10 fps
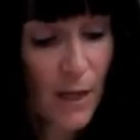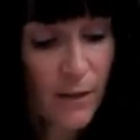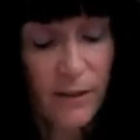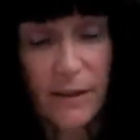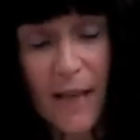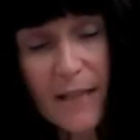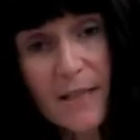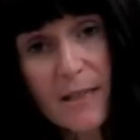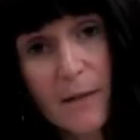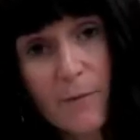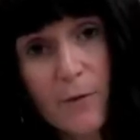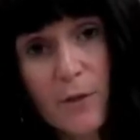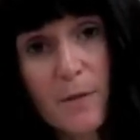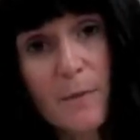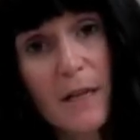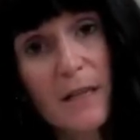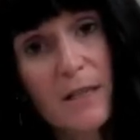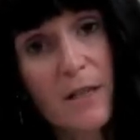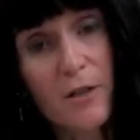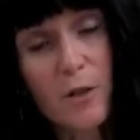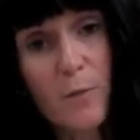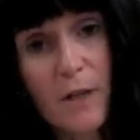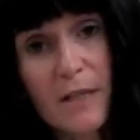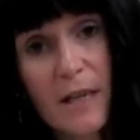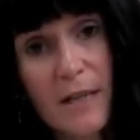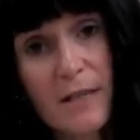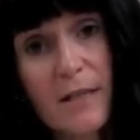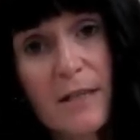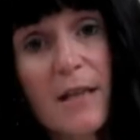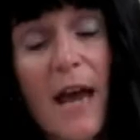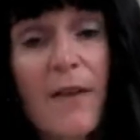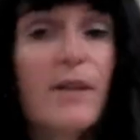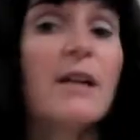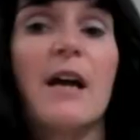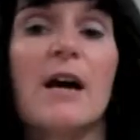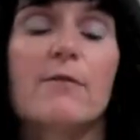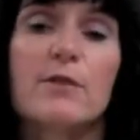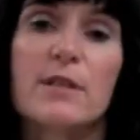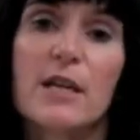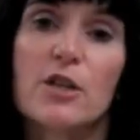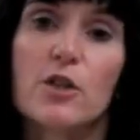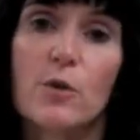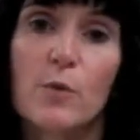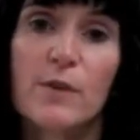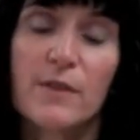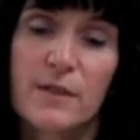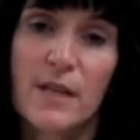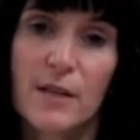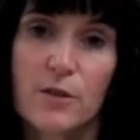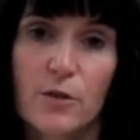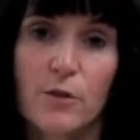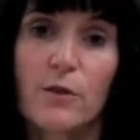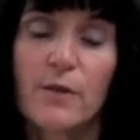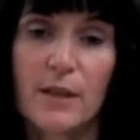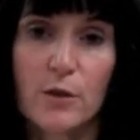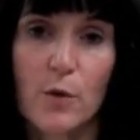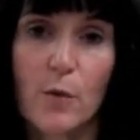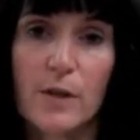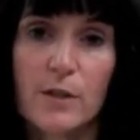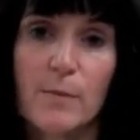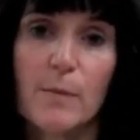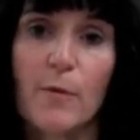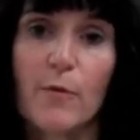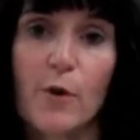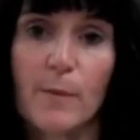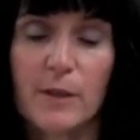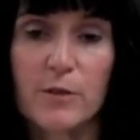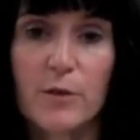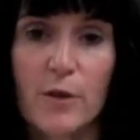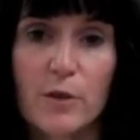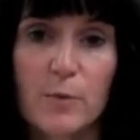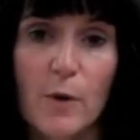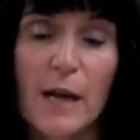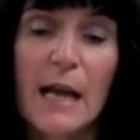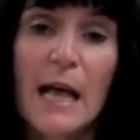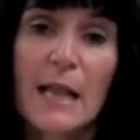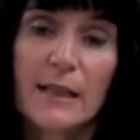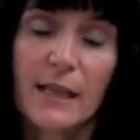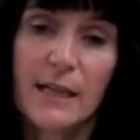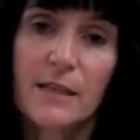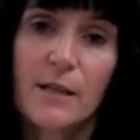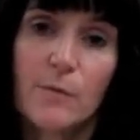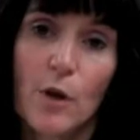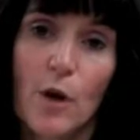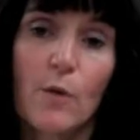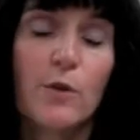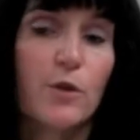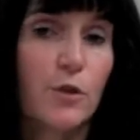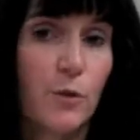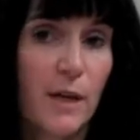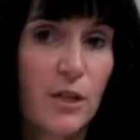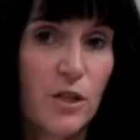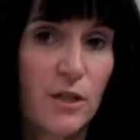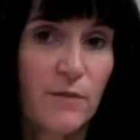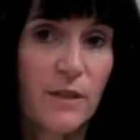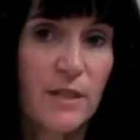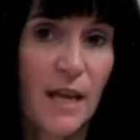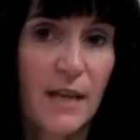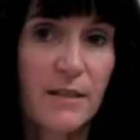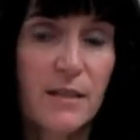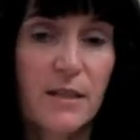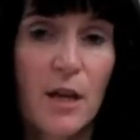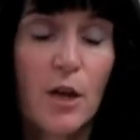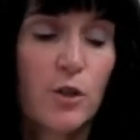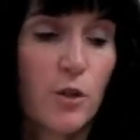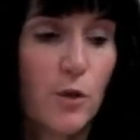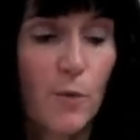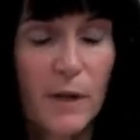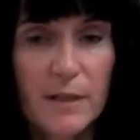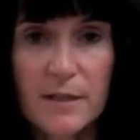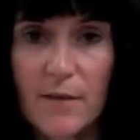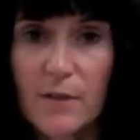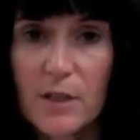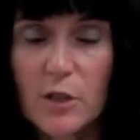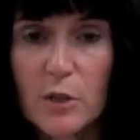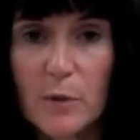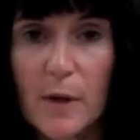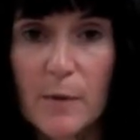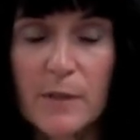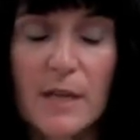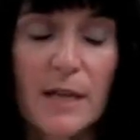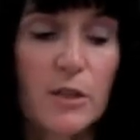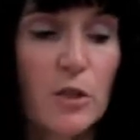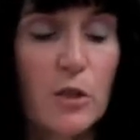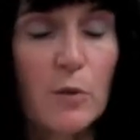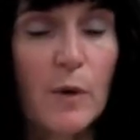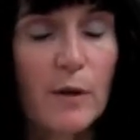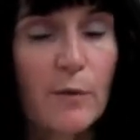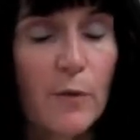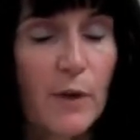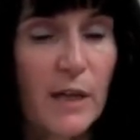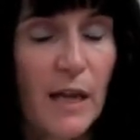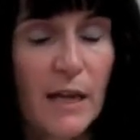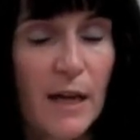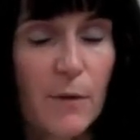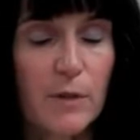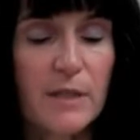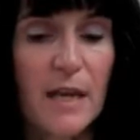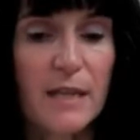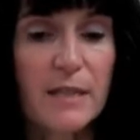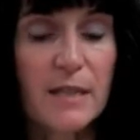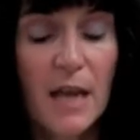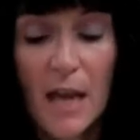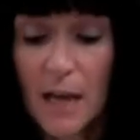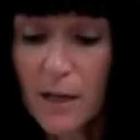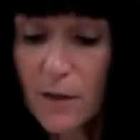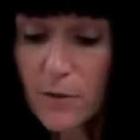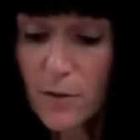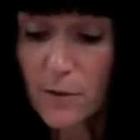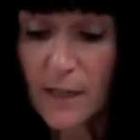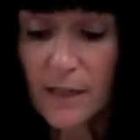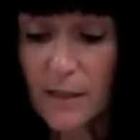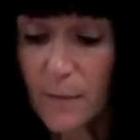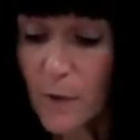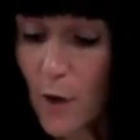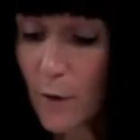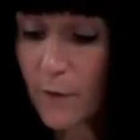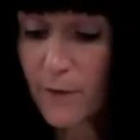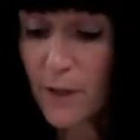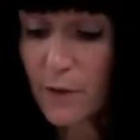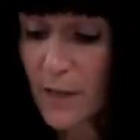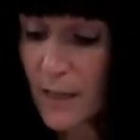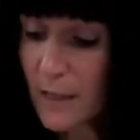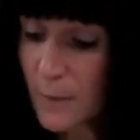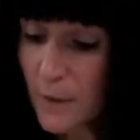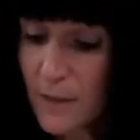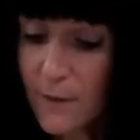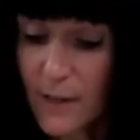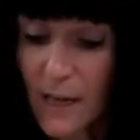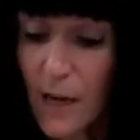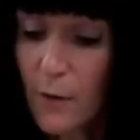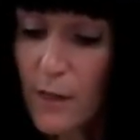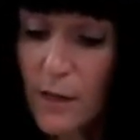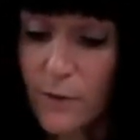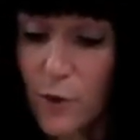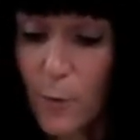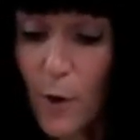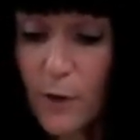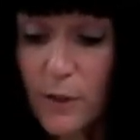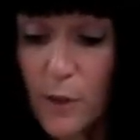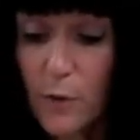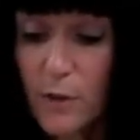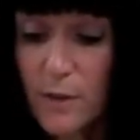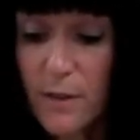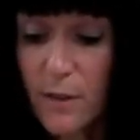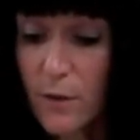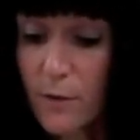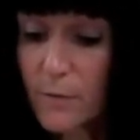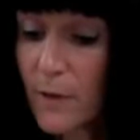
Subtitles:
The last tip for submitting a salt spray test is having a conversation with the tester that's going to be performing the salt spray, letting them know the duration of the test. Do you want a 72-hour test? Do you want a 48-hour test? And also letting them know if there's a specific area of your part that you consider